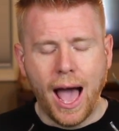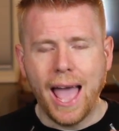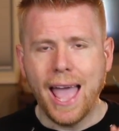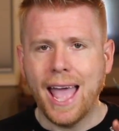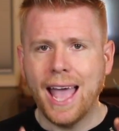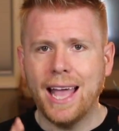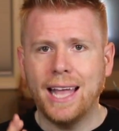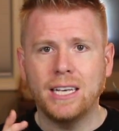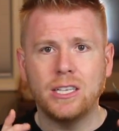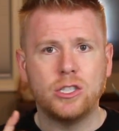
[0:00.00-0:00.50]

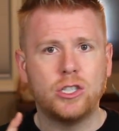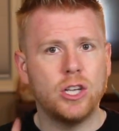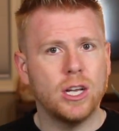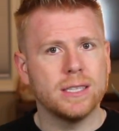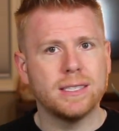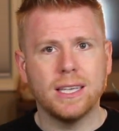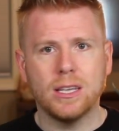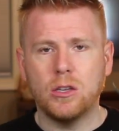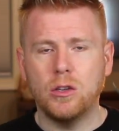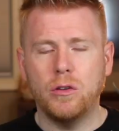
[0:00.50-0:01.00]
And
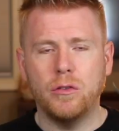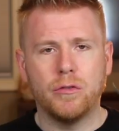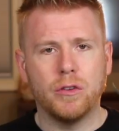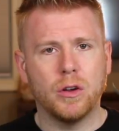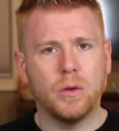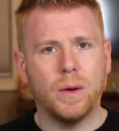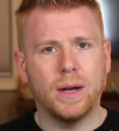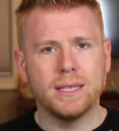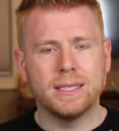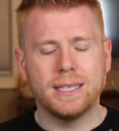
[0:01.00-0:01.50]
just like you've
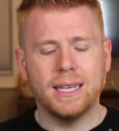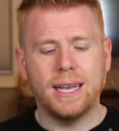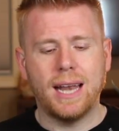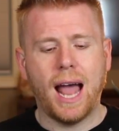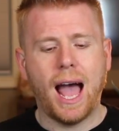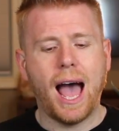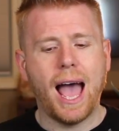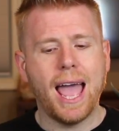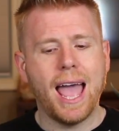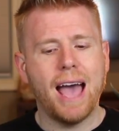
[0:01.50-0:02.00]

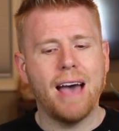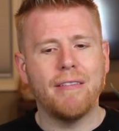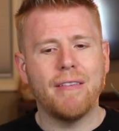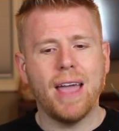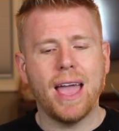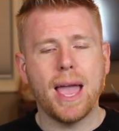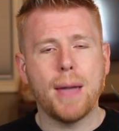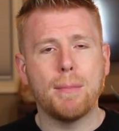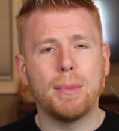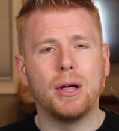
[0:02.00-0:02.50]
requested, I
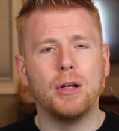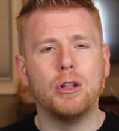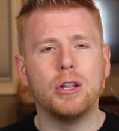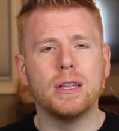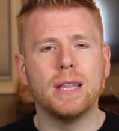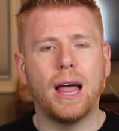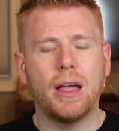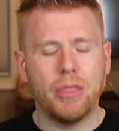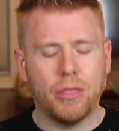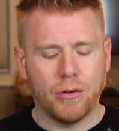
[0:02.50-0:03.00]
have a
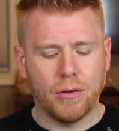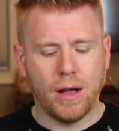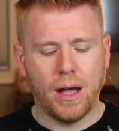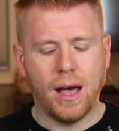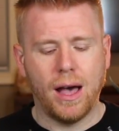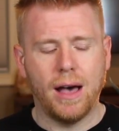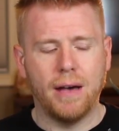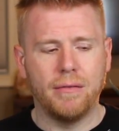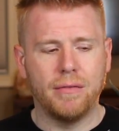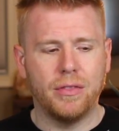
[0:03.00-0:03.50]

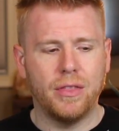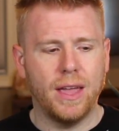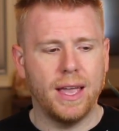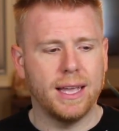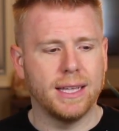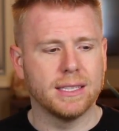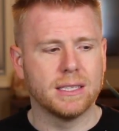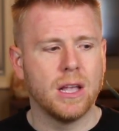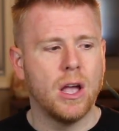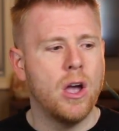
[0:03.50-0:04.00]
plethora of
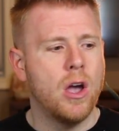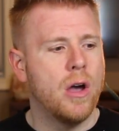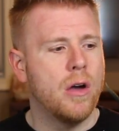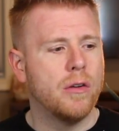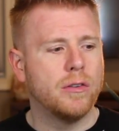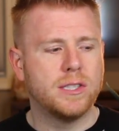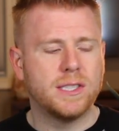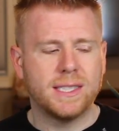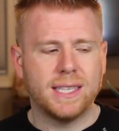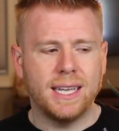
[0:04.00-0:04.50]
things:
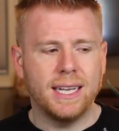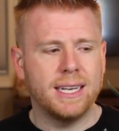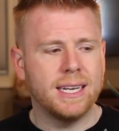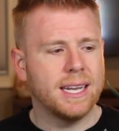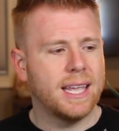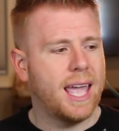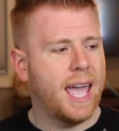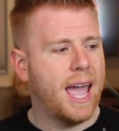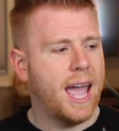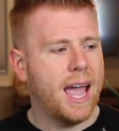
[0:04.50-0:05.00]

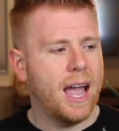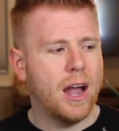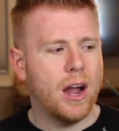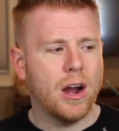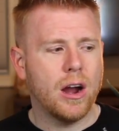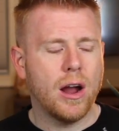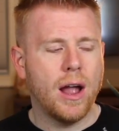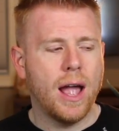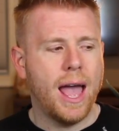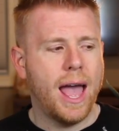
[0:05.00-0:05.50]

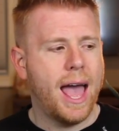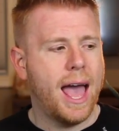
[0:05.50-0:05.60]
skincare,